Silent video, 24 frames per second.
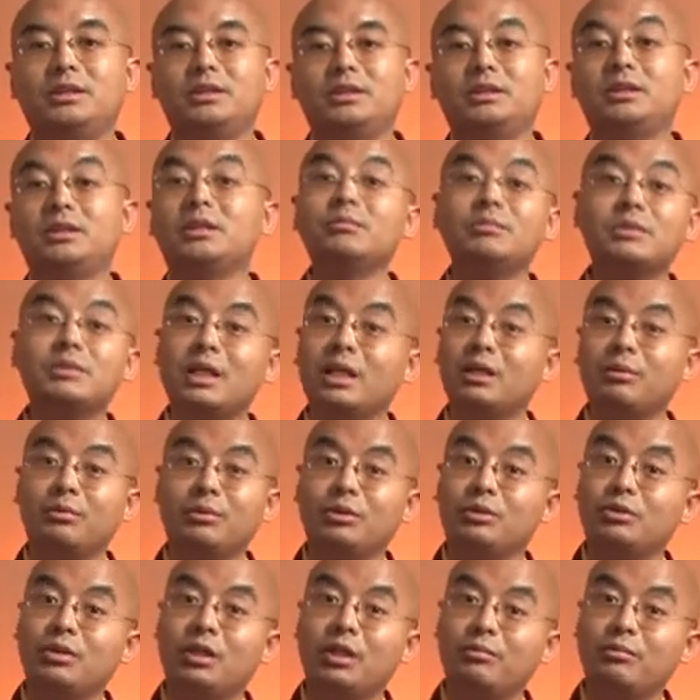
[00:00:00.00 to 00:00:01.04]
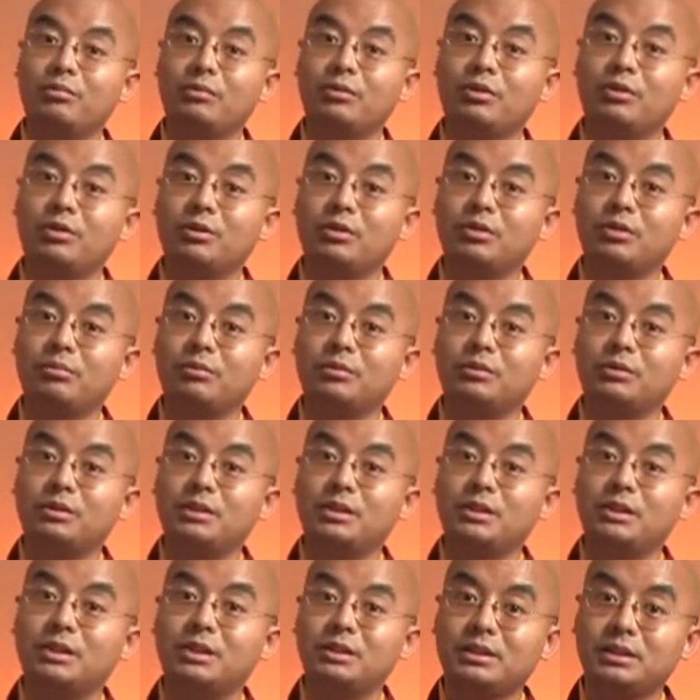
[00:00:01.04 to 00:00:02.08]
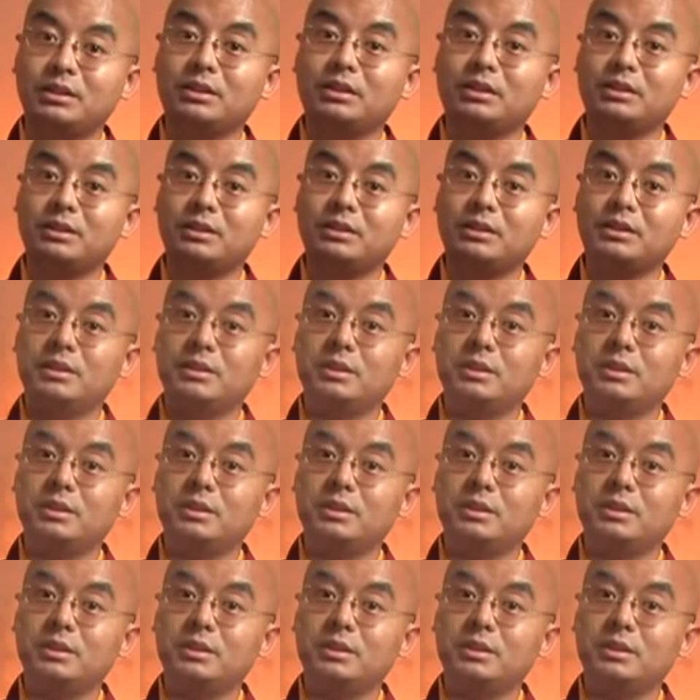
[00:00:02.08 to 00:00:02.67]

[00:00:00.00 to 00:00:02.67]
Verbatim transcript: Seems like we don't have third opportunity, isn't it?